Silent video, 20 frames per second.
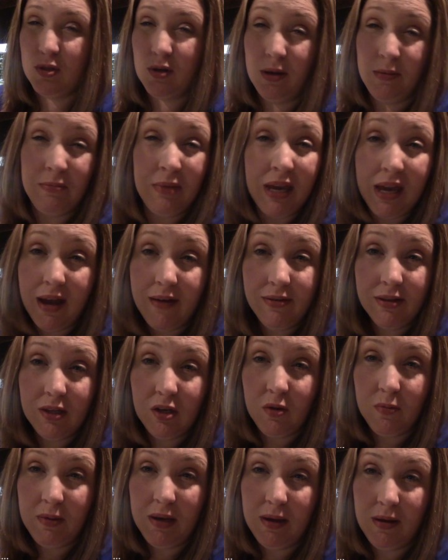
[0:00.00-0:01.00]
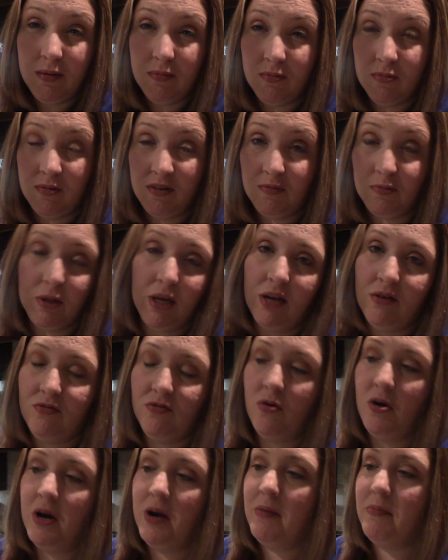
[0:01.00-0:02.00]
So I may have a little bit and we've planned
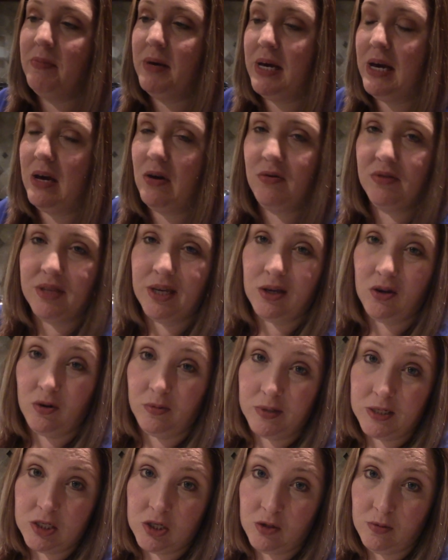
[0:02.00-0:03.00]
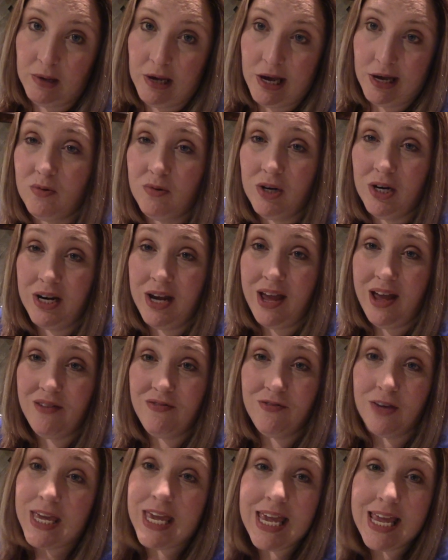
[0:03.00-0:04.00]
for it, but I don't think it'll be too bad. We're gonna have
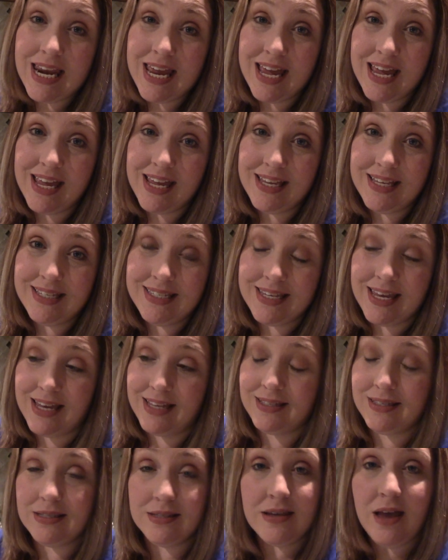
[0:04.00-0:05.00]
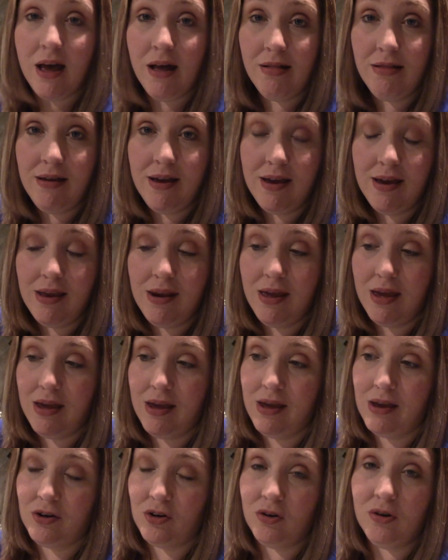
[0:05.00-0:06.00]
fajitas and salad
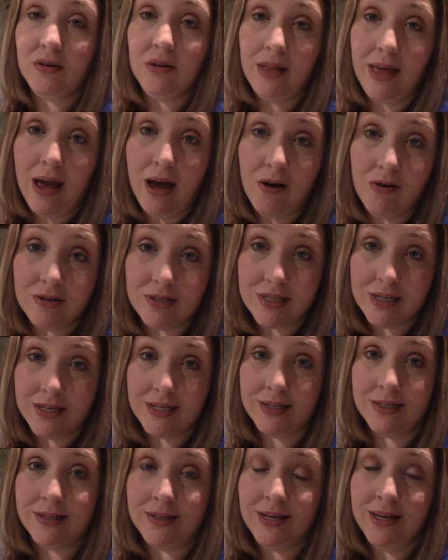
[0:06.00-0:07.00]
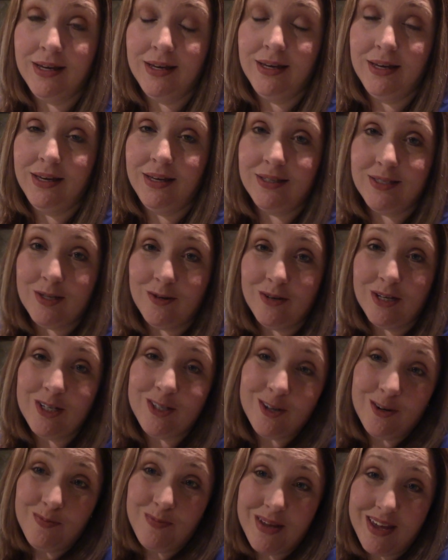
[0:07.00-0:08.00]
and grill out, and so it
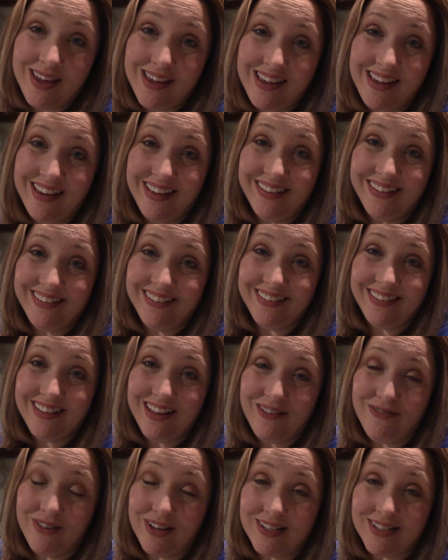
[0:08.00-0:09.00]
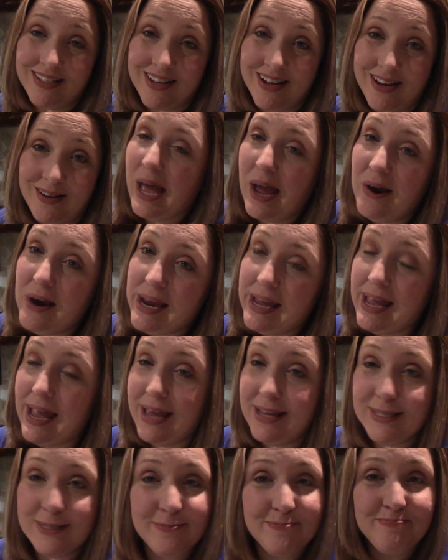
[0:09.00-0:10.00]
should be a fun time. All right,
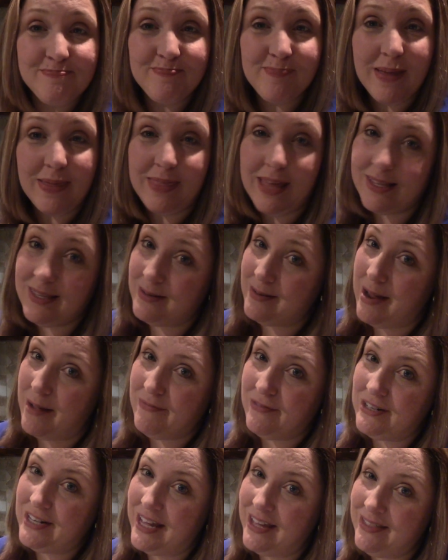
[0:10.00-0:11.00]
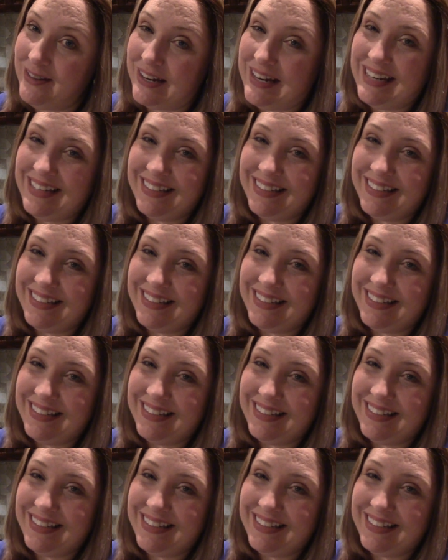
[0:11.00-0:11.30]
guys, that's a wrap for day 3.